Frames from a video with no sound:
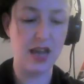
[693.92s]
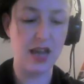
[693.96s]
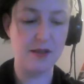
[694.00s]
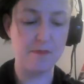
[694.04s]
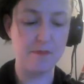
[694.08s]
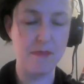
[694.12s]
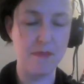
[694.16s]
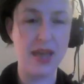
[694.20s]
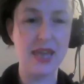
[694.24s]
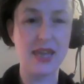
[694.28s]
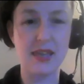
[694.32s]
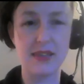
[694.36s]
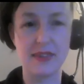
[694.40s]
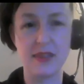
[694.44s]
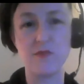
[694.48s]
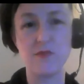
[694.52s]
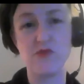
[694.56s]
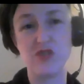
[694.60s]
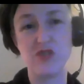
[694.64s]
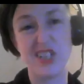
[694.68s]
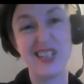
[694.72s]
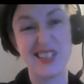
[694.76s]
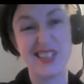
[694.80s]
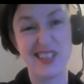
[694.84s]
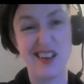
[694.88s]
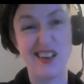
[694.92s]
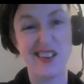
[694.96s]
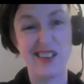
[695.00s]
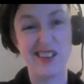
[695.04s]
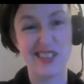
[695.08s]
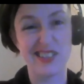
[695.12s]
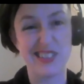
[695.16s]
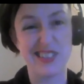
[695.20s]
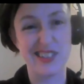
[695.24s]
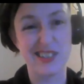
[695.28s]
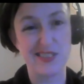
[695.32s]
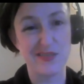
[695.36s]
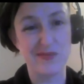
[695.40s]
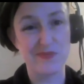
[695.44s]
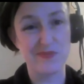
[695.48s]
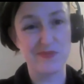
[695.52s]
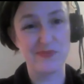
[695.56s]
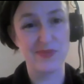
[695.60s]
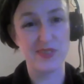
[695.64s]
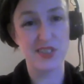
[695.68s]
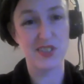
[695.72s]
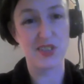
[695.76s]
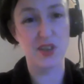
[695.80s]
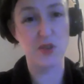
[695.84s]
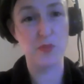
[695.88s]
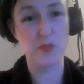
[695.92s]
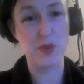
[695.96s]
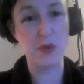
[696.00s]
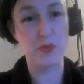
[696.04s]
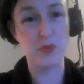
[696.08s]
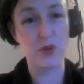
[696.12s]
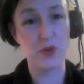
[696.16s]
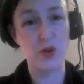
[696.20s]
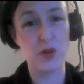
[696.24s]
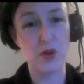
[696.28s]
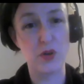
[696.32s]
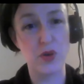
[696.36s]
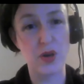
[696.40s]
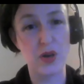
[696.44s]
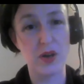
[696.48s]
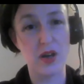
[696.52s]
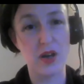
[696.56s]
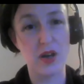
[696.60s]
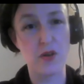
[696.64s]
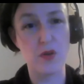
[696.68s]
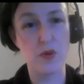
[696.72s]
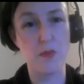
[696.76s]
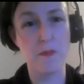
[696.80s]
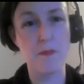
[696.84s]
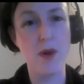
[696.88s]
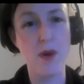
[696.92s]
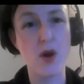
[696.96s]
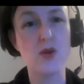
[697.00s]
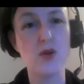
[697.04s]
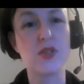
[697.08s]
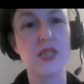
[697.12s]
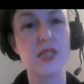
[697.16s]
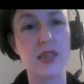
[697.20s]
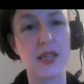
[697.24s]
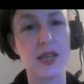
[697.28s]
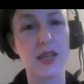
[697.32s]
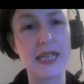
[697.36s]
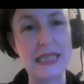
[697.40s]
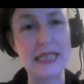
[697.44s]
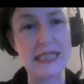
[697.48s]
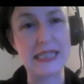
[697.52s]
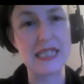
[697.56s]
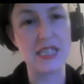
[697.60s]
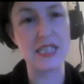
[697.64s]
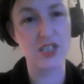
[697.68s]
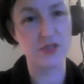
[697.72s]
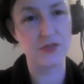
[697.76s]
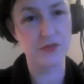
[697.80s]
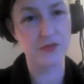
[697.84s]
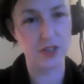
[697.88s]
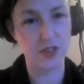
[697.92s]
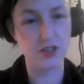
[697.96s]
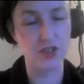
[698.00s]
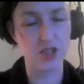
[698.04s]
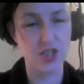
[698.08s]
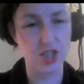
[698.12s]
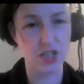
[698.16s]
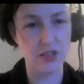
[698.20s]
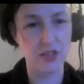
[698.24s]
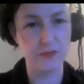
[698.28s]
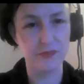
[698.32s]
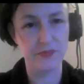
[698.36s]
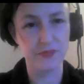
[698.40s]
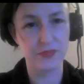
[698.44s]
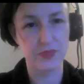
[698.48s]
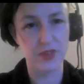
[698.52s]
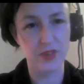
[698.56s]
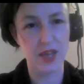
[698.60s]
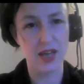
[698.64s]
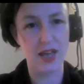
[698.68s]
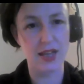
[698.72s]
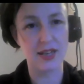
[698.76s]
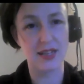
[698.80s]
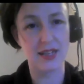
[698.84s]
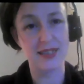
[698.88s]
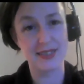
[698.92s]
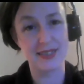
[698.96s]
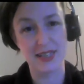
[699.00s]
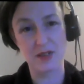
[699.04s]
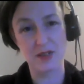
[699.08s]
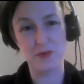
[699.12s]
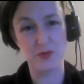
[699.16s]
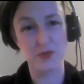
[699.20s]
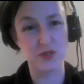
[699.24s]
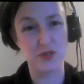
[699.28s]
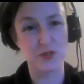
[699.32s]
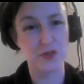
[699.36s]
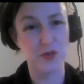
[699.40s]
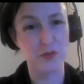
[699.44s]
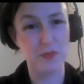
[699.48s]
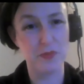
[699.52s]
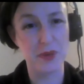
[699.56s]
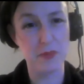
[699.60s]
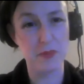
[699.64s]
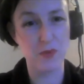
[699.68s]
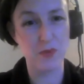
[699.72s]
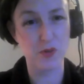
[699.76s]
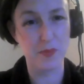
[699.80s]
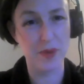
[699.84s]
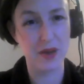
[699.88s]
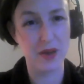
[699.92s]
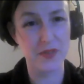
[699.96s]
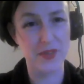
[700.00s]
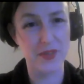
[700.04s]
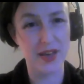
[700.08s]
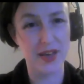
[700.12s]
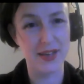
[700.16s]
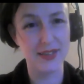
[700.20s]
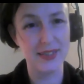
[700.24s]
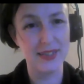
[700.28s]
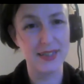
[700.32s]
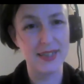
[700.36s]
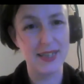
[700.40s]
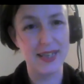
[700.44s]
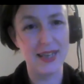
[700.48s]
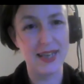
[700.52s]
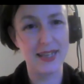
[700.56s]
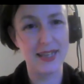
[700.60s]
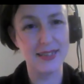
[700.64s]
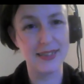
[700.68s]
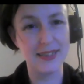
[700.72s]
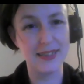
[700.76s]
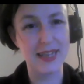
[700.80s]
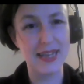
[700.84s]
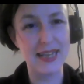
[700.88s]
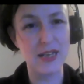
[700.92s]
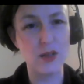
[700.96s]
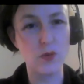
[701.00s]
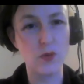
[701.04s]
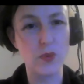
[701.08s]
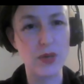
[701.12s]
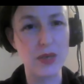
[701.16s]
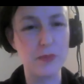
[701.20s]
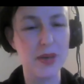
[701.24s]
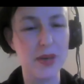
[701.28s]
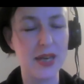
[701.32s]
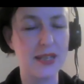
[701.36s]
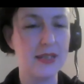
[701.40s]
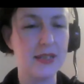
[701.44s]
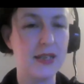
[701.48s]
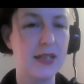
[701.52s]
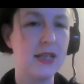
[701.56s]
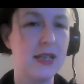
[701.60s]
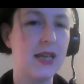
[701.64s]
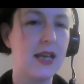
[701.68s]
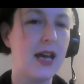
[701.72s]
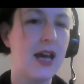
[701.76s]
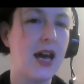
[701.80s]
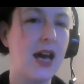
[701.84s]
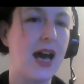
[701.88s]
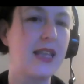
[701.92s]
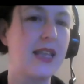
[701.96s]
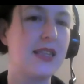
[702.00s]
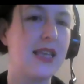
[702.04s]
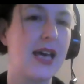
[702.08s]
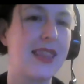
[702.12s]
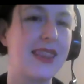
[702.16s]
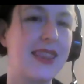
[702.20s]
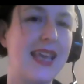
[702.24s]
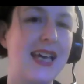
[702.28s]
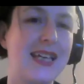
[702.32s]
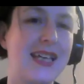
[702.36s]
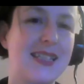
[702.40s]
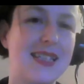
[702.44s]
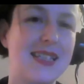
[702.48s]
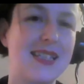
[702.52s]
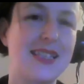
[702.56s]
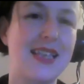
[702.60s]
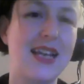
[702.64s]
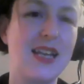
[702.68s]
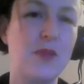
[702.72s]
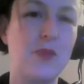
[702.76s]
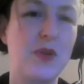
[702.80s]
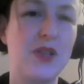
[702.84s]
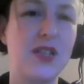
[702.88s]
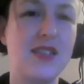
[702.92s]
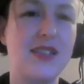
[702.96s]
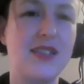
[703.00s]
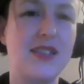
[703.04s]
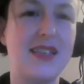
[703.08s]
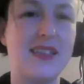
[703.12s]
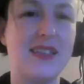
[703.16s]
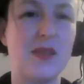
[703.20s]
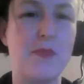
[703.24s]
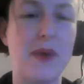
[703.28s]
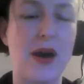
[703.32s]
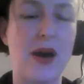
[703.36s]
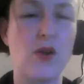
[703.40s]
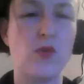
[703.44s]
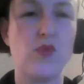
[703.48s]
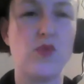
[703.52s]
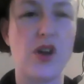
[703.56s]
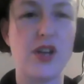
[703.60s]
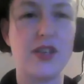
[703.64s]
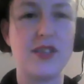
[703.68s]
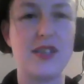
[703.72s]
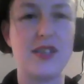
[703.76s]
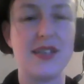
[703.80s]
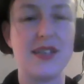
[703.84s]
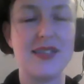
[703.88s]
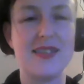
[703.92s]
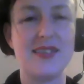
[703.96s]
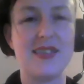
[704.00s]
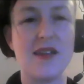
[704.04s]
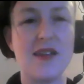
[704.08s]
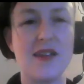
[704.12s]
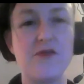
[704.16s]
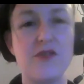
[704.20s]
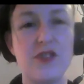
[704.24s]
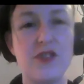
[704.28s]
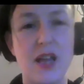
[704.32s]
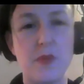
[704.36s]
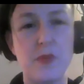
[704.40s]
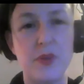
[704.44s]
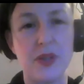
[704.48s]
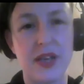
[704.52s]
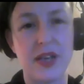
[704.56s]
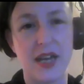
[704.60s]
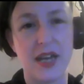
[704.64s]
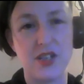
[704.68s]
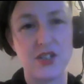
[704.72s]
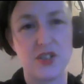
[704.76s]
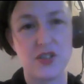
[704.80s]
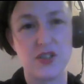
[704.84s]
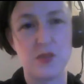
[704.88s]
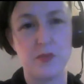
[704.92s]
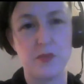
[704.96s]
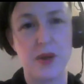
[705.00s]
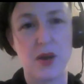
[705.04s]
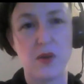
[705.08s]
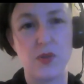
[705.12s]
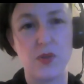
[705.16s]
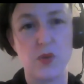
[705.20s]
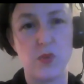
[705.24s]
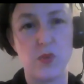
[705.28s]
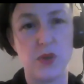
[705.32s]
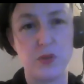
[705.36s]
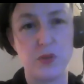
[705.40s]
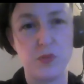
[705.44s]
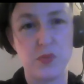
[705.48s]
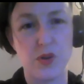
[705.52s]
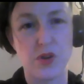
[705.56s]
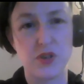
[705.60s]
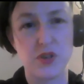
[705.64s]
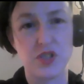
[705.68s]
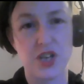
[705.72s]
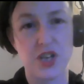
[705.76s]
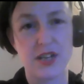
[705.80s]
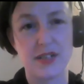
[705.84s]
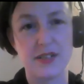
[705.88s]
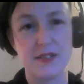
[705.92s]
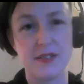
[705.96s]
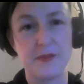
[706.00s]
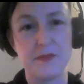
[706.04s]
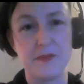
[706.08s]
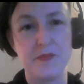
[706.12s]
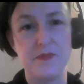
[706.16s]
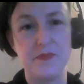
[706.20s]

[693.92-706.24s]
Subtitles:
making them really targeted. So people who are most likely to fund you. And like I said, I will talk a bit more about that in a wee bit. And that sustainability is about writing several applications about the one project.